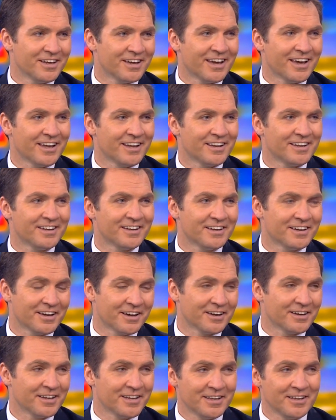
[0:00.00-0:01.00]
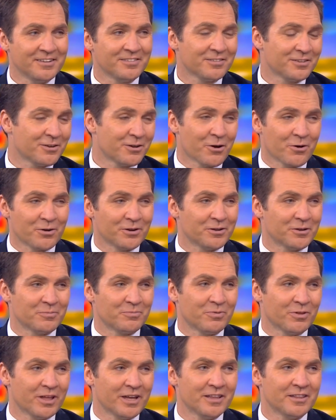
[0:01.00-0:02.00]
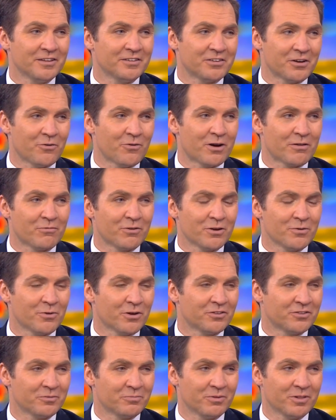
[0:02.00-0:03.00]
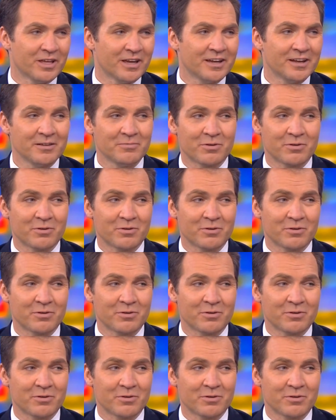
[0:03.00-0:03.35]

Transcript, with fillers: and he's going to play this however he wants to play it.